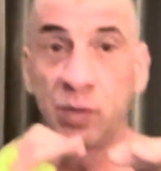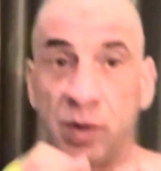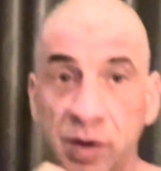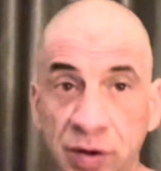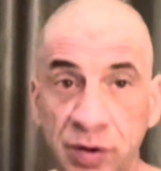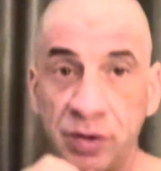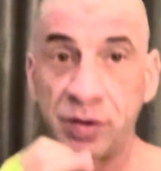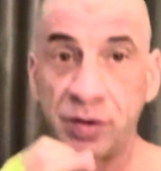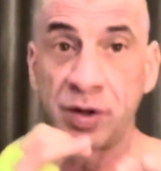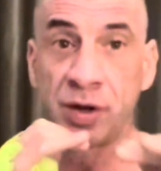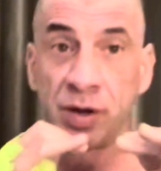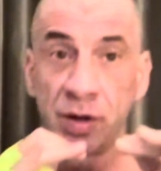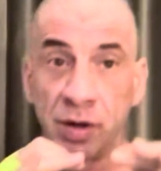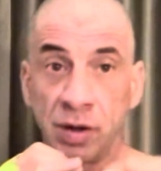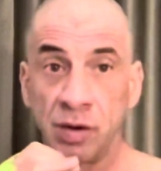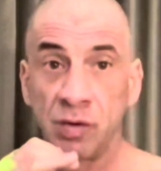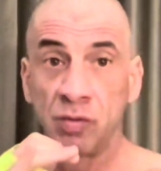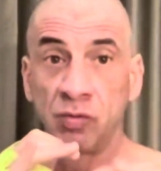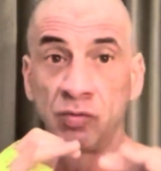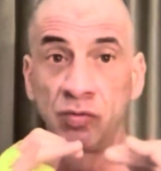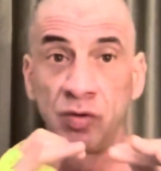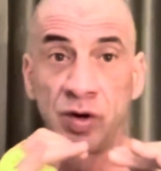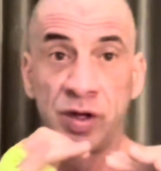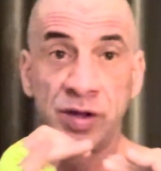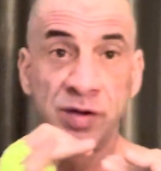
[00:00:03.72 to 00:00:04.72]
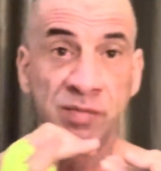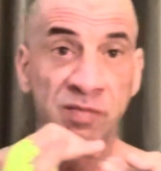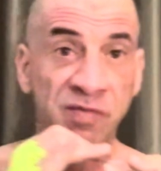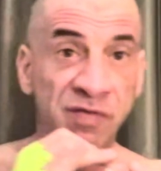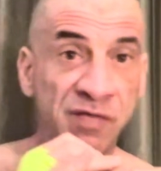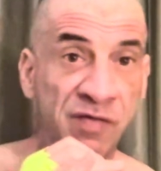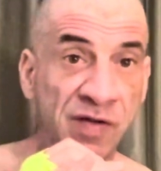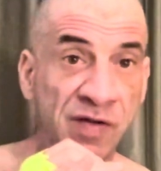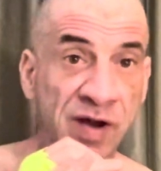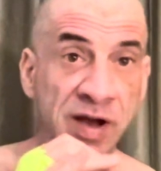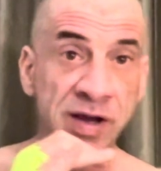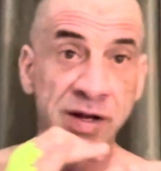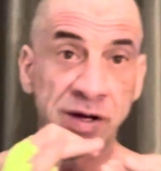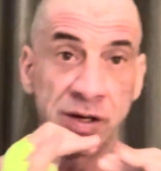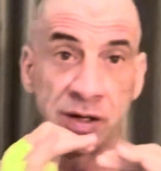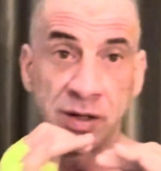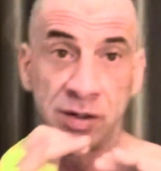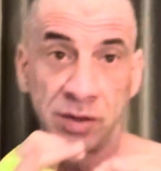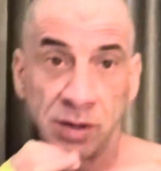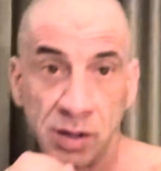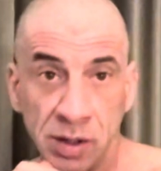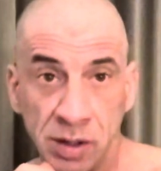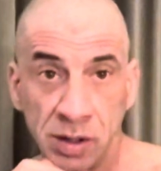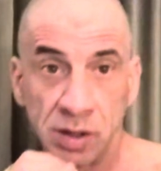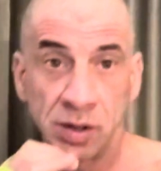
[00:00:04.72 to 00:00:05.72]
with rhythm fighting,
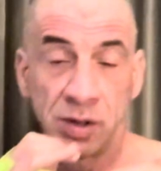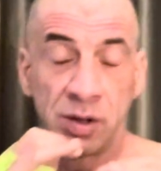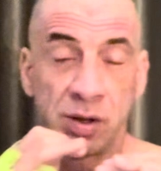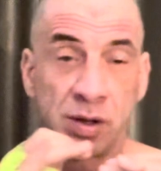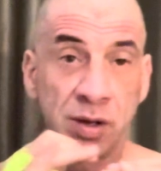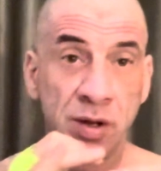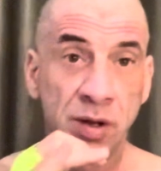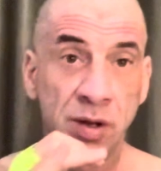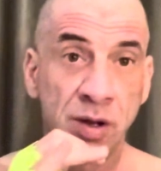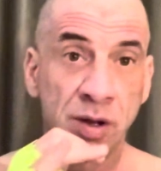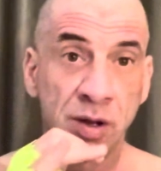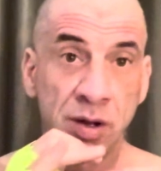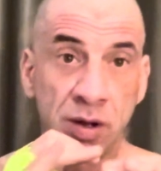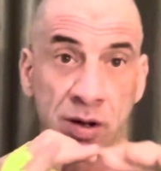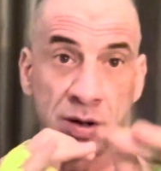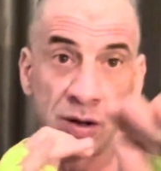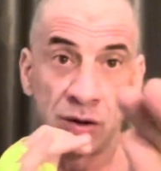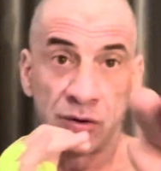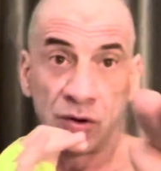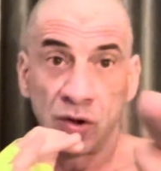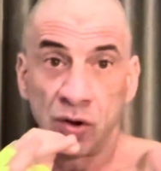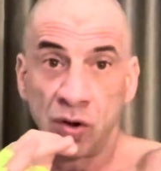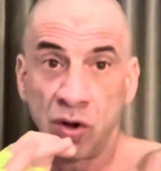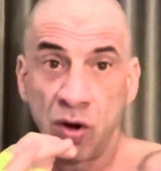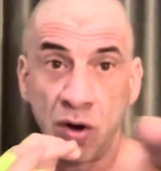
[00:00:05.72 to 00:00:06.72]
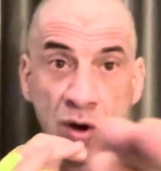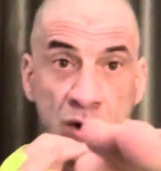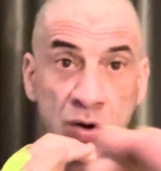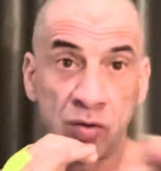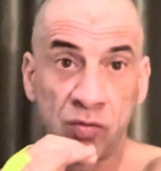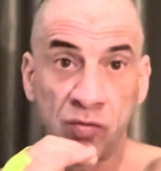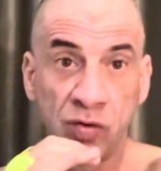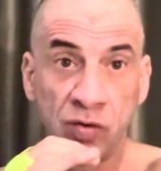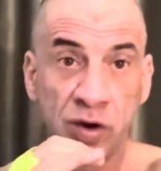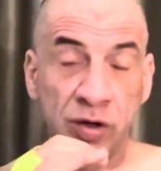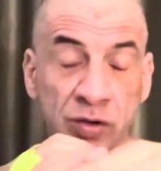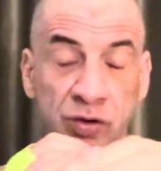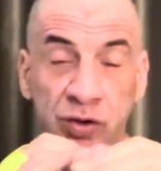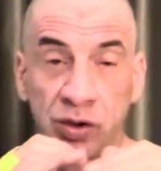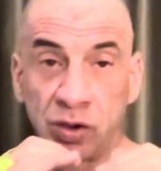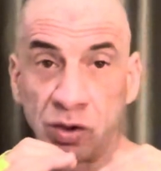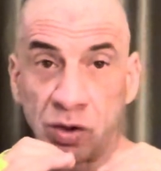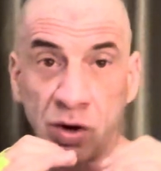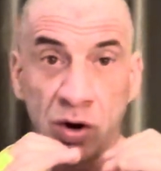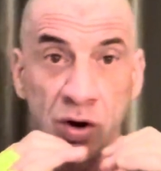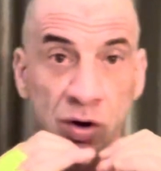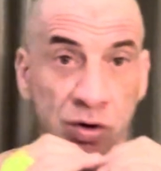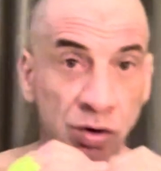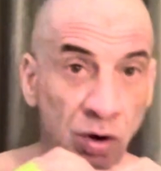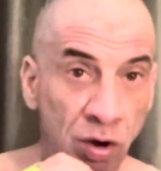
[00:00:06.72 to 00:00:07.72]
the long Russian
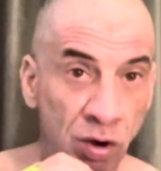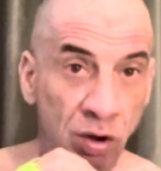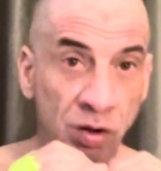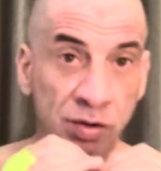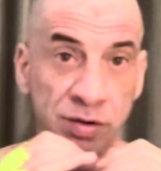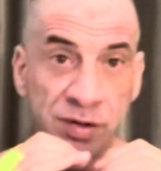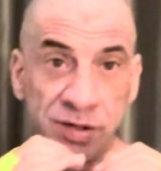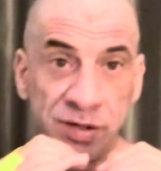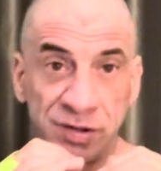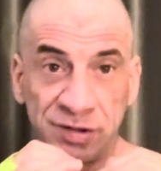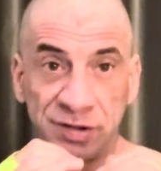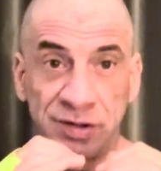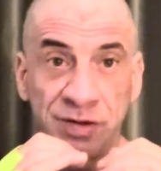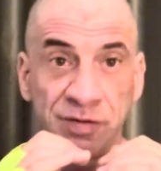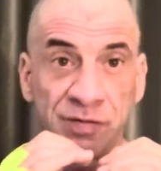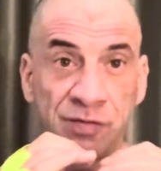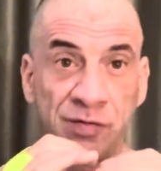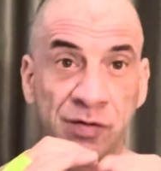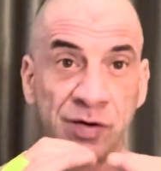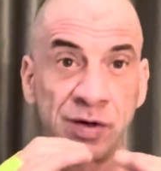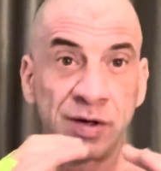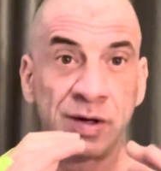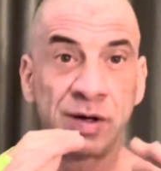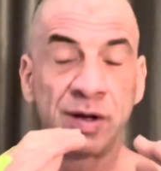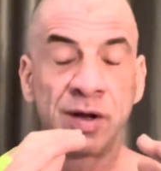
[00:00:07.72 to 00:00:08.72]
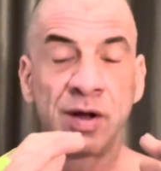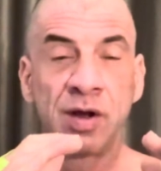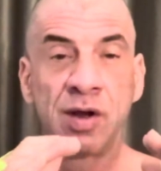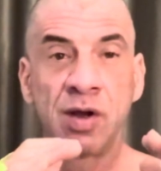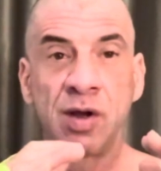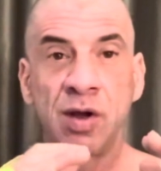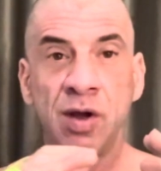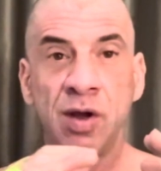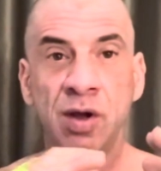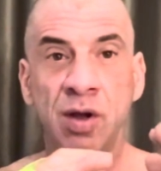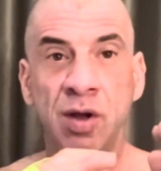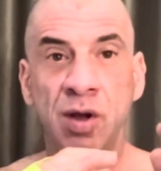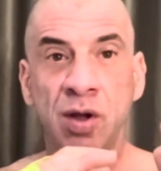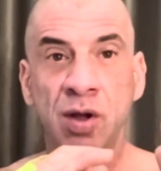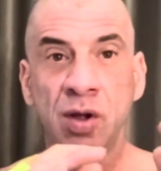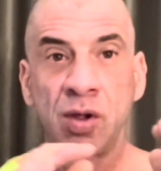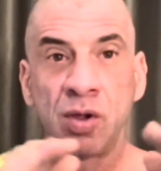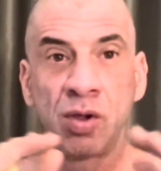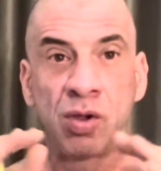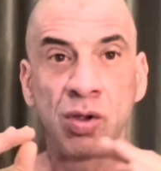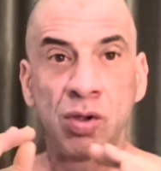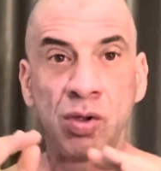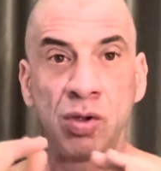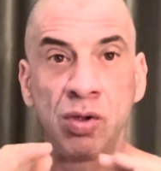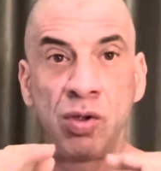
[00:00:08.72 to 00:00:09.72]
guard, all these different
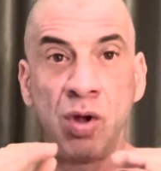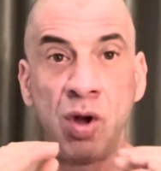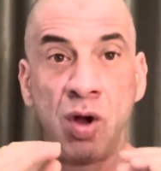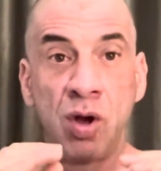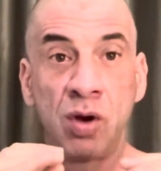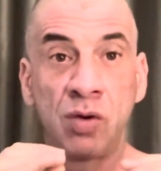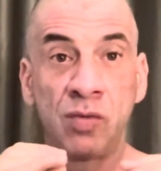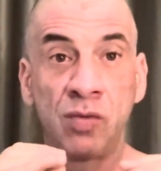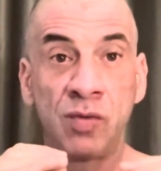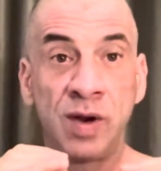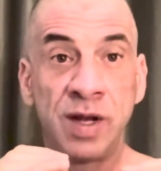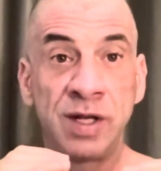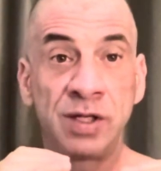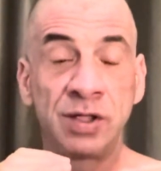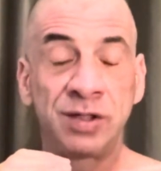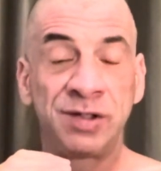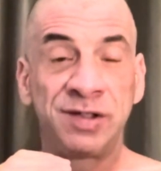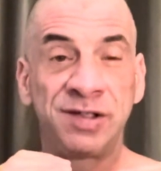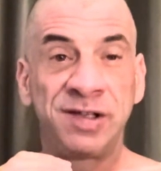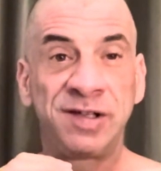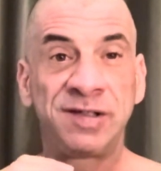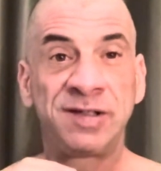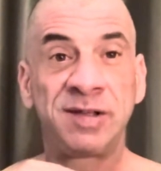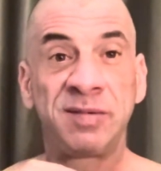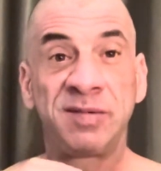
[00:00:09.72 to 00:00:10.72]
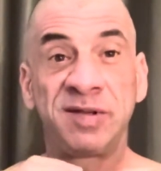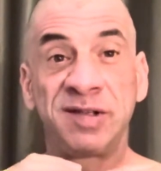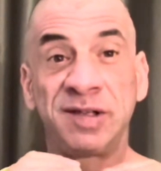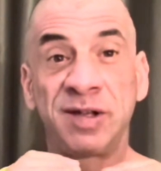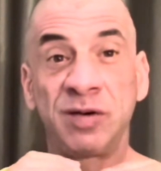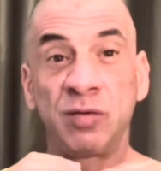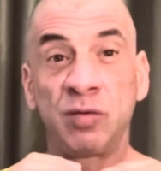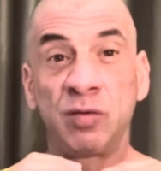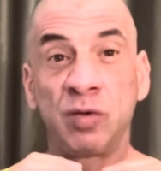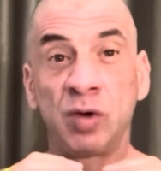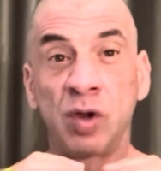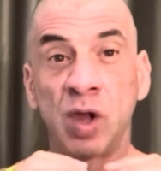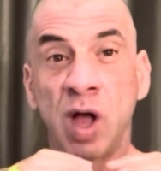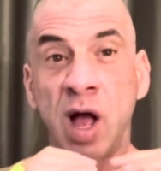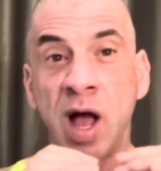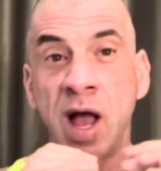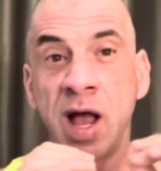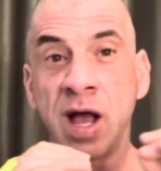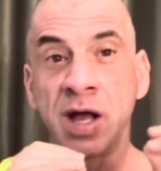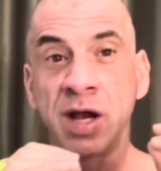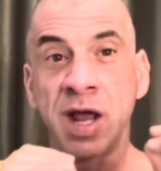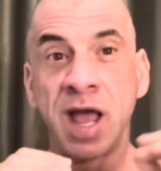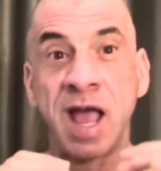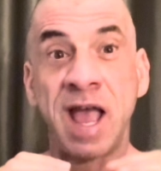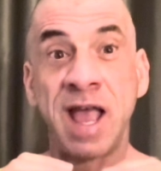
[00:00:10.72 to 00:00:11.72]
long range systems that rely
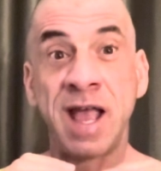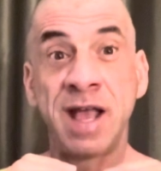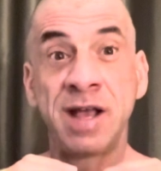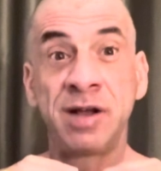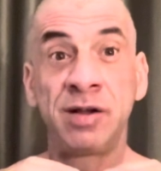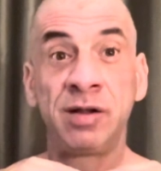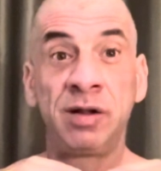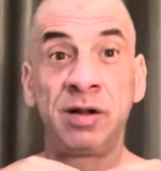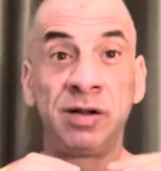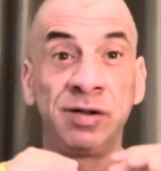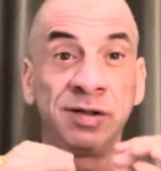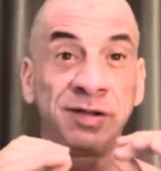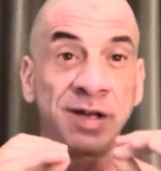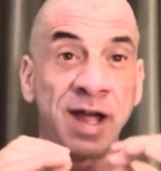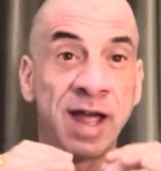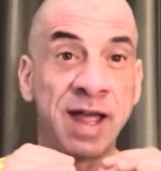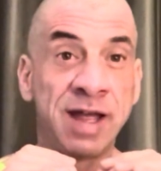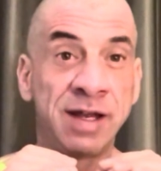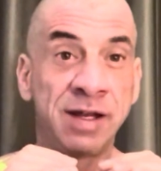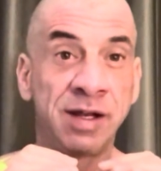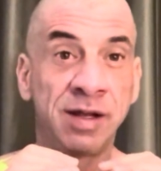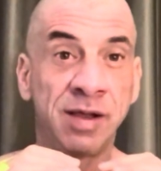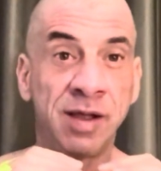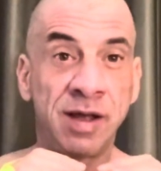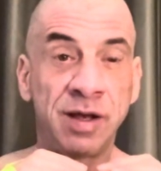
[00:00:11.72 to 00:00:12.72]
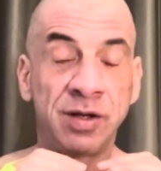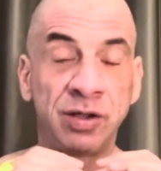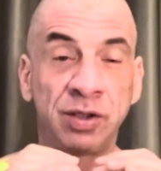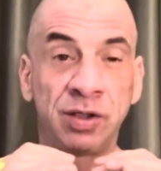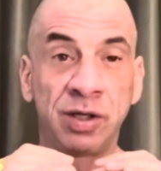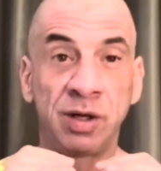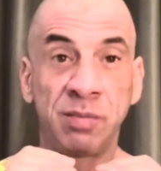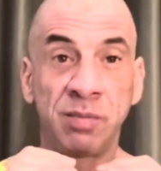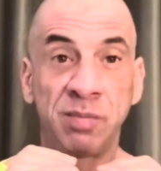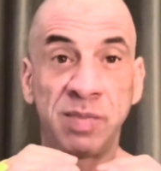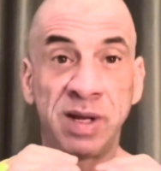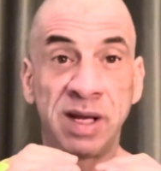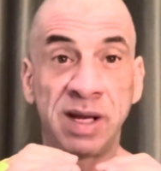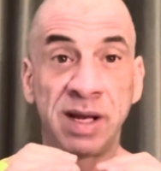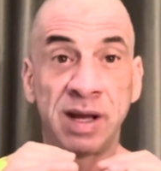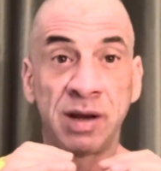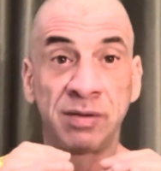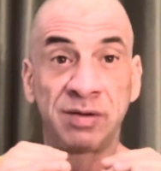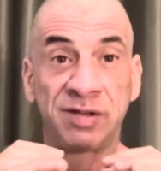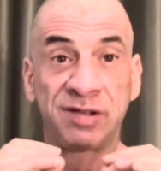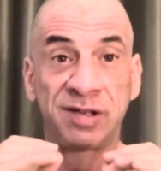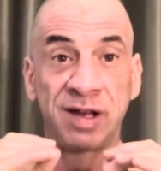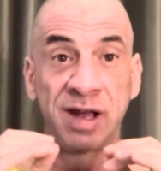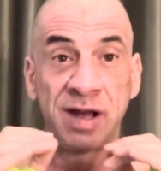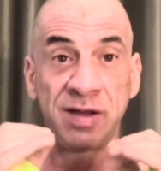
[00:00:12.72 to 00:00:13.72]
on angles, angulation, and being
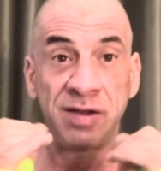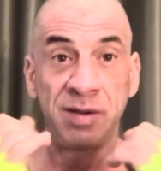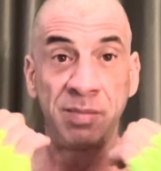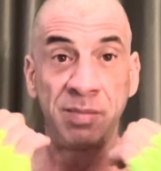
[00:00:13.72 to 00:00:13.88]
outside the